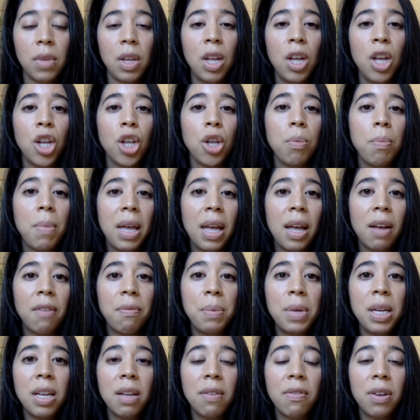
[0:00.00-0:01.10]
You may have been
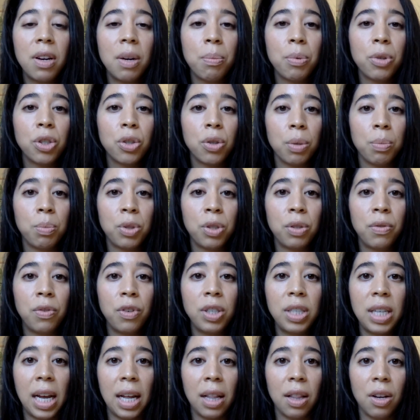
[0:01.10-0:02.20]
given a prescription for
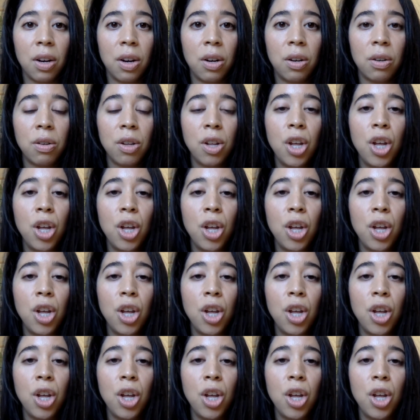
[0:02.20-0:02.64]
Tylenol.